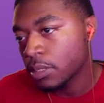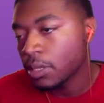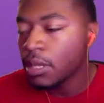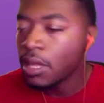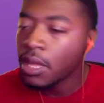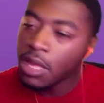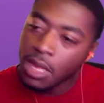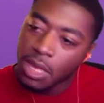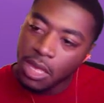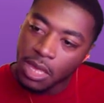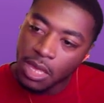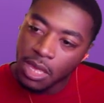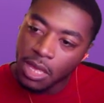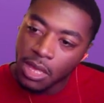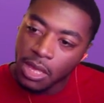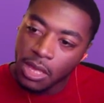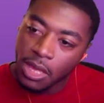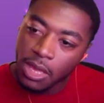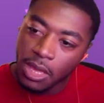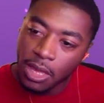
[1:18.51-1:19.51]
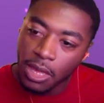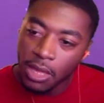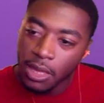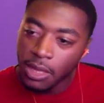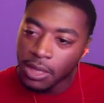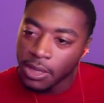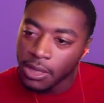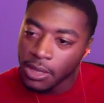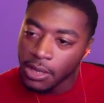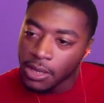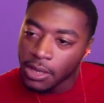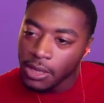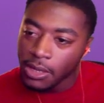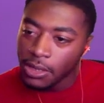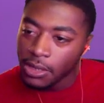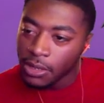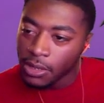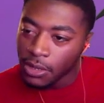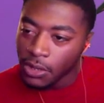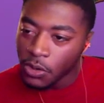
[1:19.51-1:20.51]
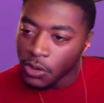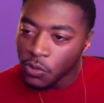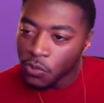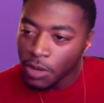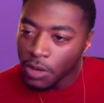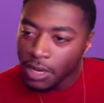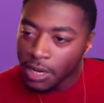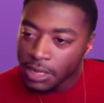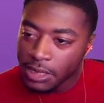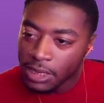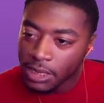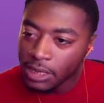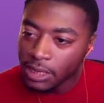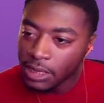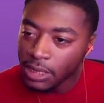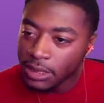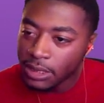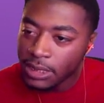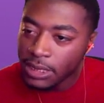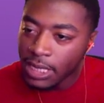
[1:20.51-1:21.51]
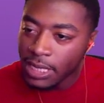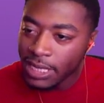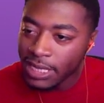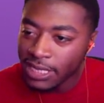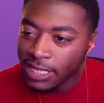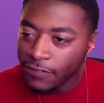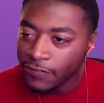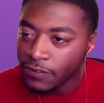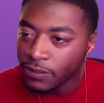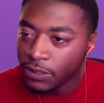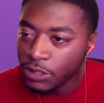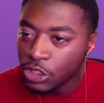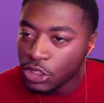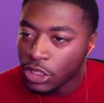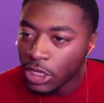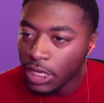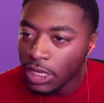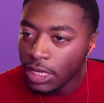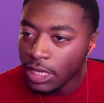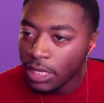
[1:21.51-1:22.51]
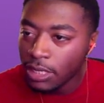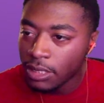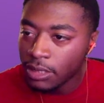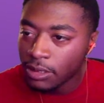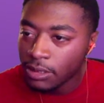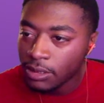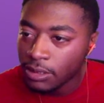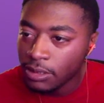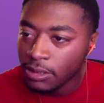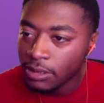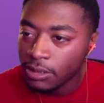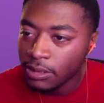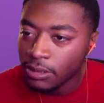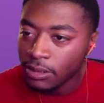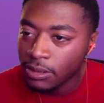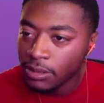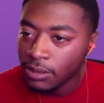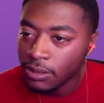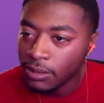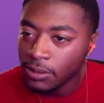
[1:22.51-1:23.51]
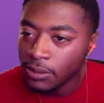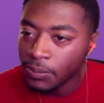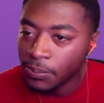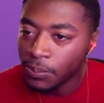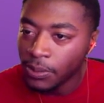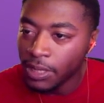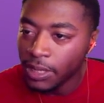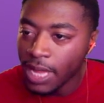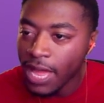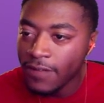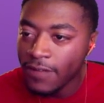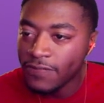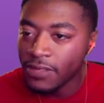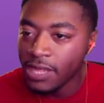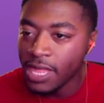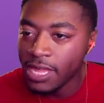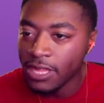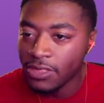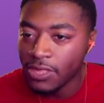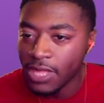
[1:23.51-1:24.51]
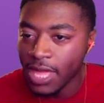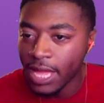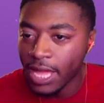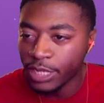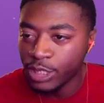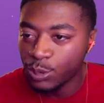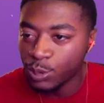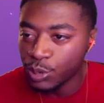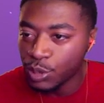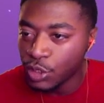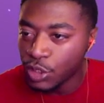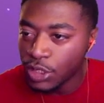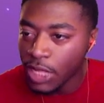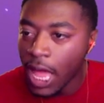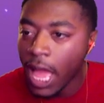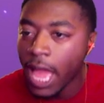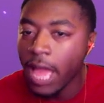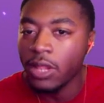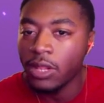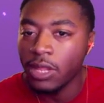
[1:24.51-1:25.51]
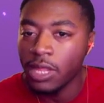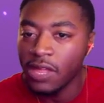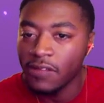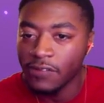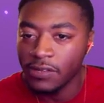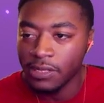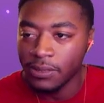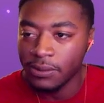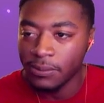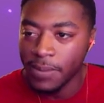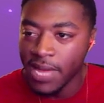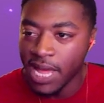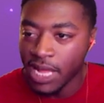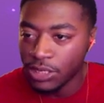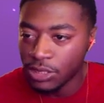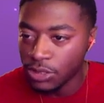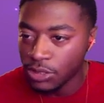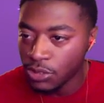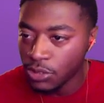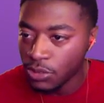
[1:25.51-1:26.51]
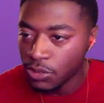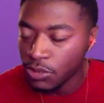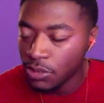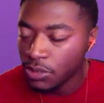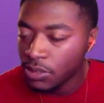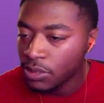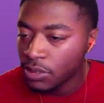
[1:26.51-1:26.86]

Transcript: Her red is a slightly different shade, but I feel like the actual style of it matches her.